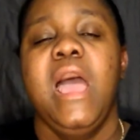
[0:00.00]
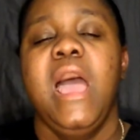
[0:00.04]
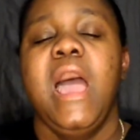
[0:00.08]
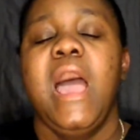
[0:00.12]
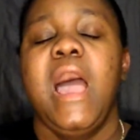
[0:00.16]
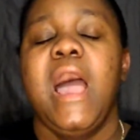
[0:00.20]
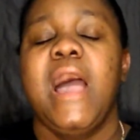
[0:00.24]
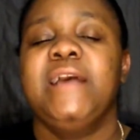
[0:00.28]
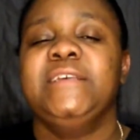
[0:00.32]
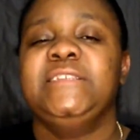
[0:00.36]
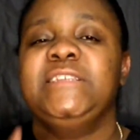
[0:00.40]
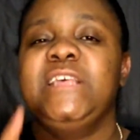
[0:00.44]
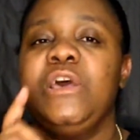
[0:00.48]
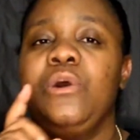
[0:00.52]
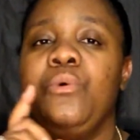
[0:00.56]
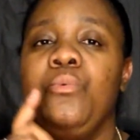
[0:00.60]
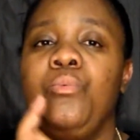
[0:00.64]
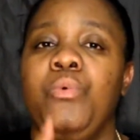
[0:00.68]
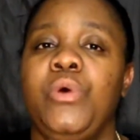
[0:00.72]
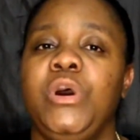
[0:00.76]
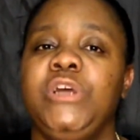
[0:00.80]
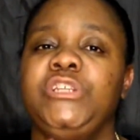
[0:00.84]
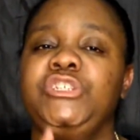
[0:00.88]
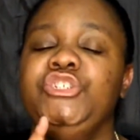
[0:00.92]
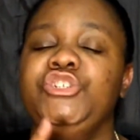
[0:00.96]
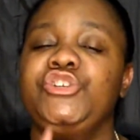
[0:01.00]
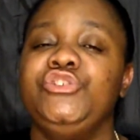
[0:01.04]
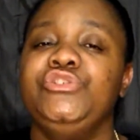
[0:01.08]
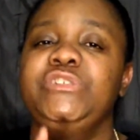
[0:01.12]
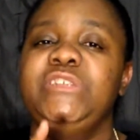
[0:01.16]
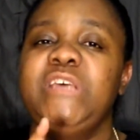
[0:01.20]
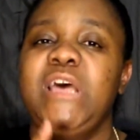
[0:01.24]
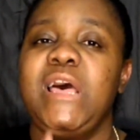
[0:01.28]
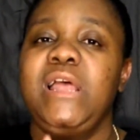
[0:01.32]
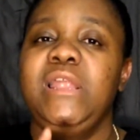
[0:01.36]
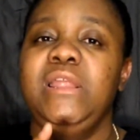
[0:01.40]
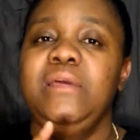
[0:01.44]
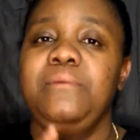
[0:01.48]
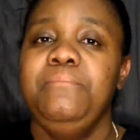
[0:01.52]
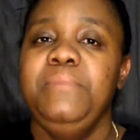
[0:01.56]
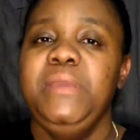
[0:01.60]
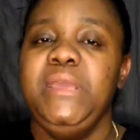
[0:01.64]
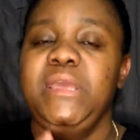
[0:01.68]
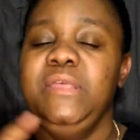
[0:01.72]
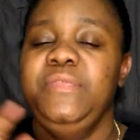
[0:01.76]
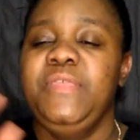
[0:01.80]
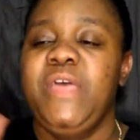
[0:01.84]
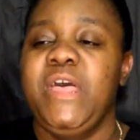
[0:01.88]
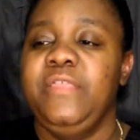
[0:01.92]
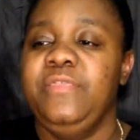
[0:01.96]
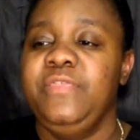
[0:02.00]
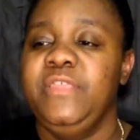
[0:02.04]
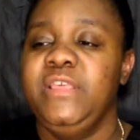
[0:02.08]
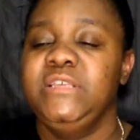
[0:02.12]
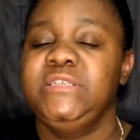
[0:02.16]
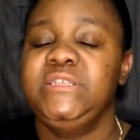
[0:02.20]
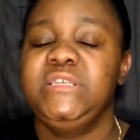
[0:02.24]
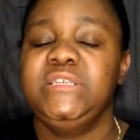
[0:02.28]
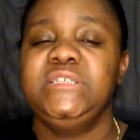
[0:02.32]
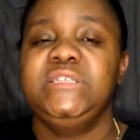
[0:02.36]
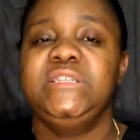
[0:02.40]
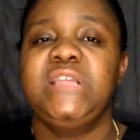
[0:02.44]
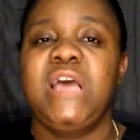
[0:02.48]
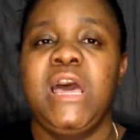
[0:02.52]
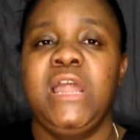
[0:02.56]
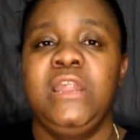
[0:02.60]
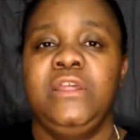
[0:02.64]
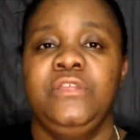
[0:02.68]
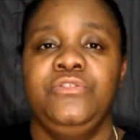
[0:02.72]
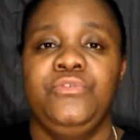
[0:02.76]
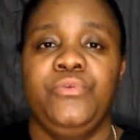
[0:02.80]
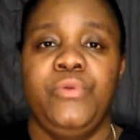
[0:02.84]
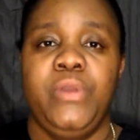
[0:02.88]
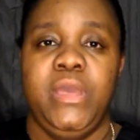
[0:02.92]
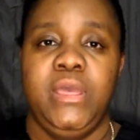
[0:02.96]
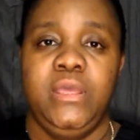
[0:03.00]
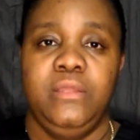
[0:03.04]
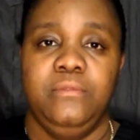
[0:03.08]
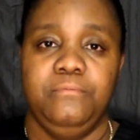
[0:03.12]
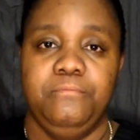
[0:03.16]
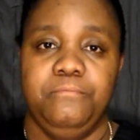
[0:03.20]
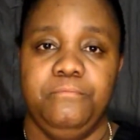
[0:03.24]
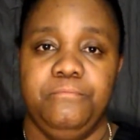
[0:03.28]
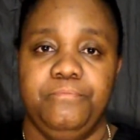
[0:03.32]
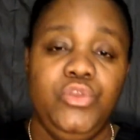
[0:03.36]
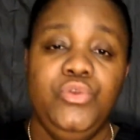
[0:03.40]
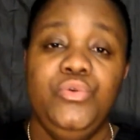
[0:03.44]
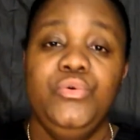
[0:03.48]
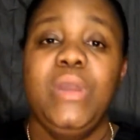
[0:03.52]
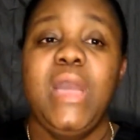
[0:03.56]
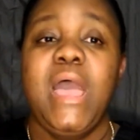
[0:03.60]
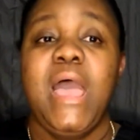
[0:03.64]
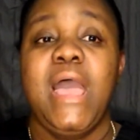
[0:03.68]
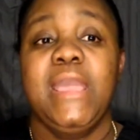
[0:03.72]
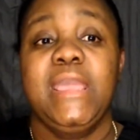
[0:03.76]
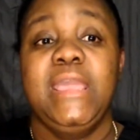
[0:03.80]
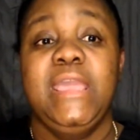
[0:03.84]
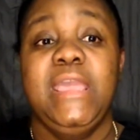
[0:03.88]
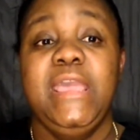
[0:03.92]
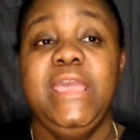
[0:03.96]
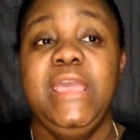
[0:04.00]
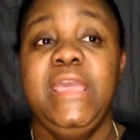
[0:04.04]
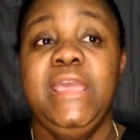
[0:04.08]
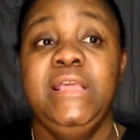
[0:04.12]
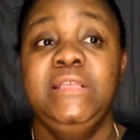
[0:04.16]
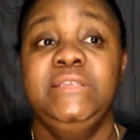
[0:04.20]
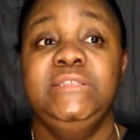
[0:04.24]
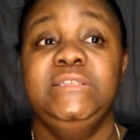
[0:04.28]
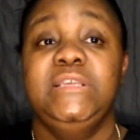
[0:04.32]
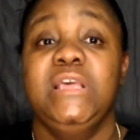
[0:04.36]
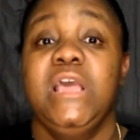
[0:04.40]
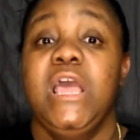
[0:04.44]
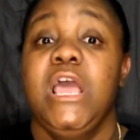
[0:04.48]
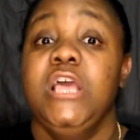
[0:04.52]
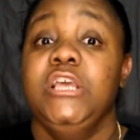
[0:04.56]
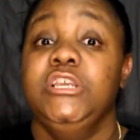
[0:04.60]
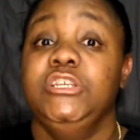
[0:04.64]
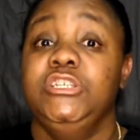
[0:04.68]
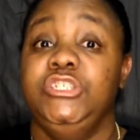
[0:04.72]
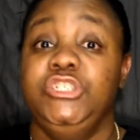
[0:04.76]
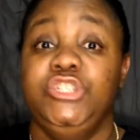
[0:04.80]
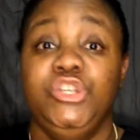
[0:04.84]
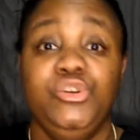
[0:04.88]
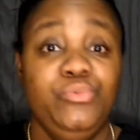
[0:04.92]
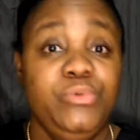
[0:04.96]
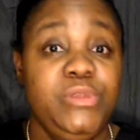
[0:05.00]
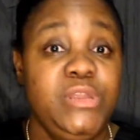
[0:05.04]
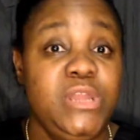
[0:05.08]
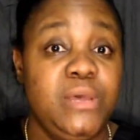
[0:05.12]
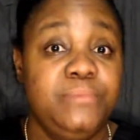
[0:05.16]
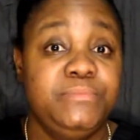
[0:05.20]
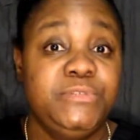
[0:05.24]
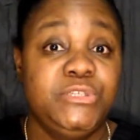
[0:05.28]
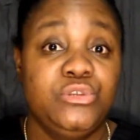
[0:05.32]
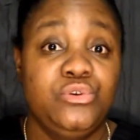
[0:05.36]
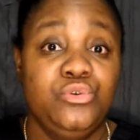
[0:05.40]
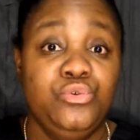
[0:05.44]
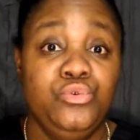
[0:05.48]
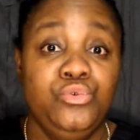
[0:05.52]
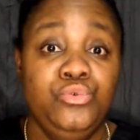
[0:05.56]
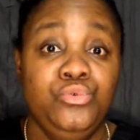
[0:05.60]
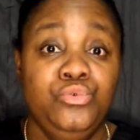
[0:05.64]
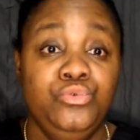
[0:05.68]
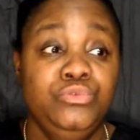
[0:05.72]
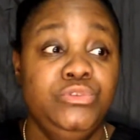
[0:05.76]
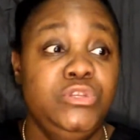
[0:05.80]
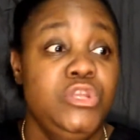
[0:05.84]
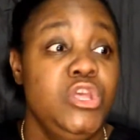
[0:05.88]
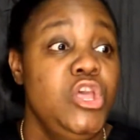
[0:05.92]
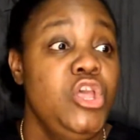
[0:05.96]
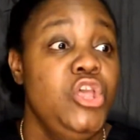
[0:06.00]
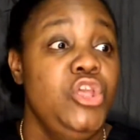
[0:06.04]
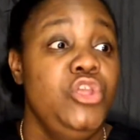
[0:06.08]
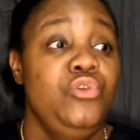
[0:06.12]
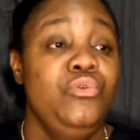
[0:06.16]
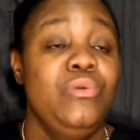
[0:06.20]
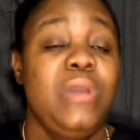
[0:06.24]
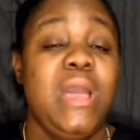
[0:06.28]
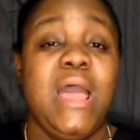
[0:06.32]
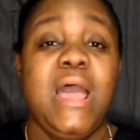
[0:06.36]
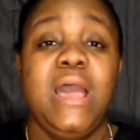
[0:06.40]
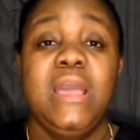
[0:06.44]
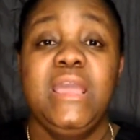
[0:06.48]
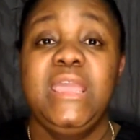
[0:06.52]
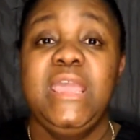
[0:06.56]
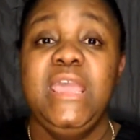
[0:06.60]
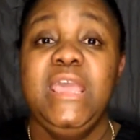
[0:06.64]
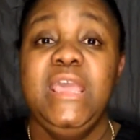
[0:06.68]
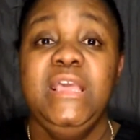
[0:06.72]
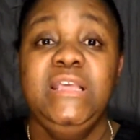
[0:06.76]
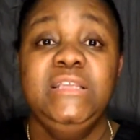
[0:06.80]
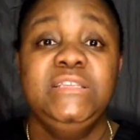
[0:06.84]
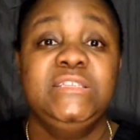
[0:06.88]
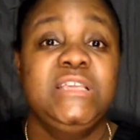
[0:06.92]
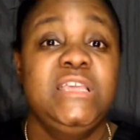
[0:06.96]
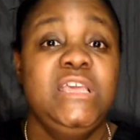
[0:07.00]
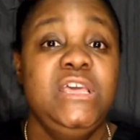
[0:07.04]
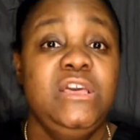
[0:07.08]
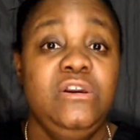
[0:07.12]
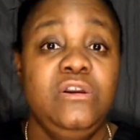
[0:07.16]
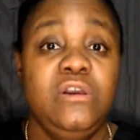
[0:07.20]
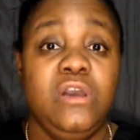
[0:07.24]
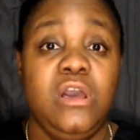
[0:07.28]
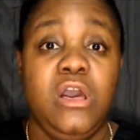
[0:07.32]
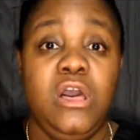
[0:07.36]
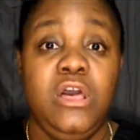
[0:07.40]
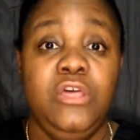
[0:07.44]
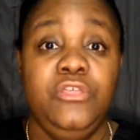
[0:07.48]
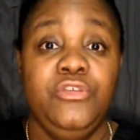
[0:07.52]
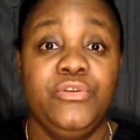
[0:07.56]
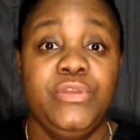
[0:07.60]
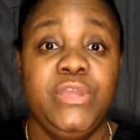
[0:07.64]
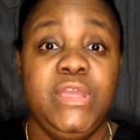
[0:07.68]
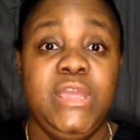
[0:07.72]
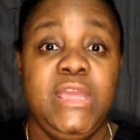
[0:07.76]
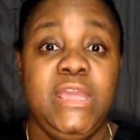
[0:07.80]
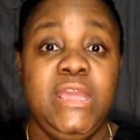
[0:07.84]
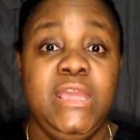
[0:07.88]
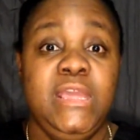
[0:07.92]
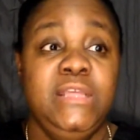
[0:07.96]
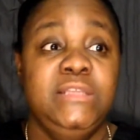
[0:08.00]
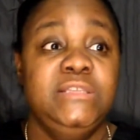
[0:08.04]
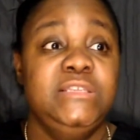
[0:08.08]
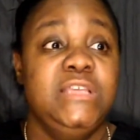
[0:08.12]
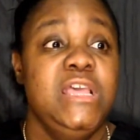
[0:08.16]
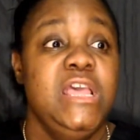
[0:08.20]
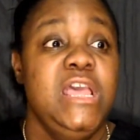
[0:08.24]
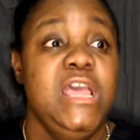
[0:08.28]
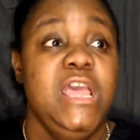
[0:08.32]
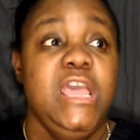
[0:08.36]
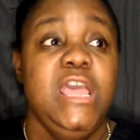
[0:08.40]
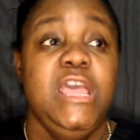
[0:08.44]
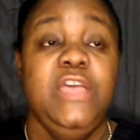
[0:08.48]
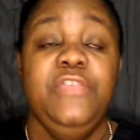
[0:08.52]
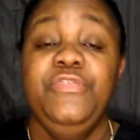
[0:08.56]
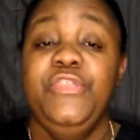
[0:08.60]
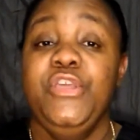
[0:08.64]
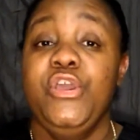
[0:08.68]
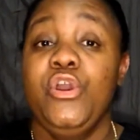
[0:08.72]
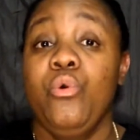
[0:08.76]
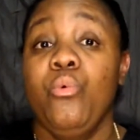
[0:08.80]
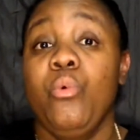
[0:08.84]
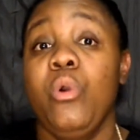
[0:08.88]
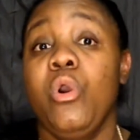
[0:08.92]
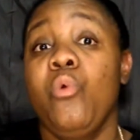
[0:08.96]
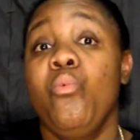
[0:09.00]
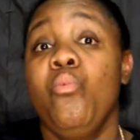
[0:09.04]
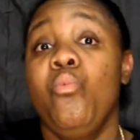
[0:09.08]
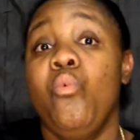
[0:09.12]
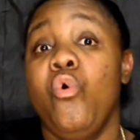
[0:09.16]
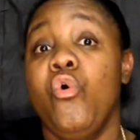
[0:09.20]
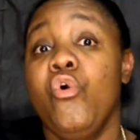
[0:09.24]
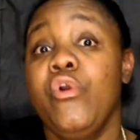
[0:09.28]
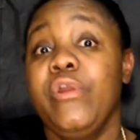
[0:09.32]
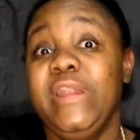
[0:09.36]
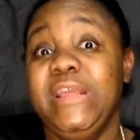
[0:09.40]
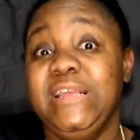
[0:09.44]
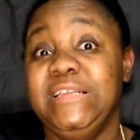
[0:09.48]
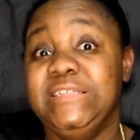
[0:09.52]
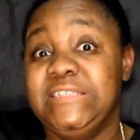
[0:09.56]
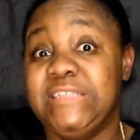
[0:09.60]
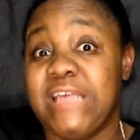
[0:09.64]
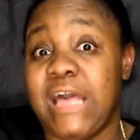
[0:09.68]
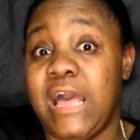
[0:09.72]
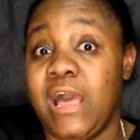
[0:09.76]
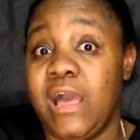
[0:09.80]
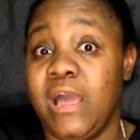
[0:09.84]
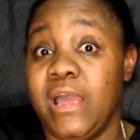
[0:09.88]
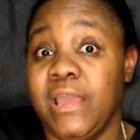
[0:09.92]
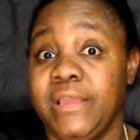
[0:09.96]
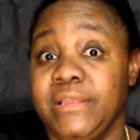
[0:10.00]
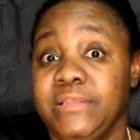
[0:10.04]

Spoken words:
I said, what you're telling me that this is not a threat? You got kids shooting up schools. You got kids killing other kids. And there were warning signs.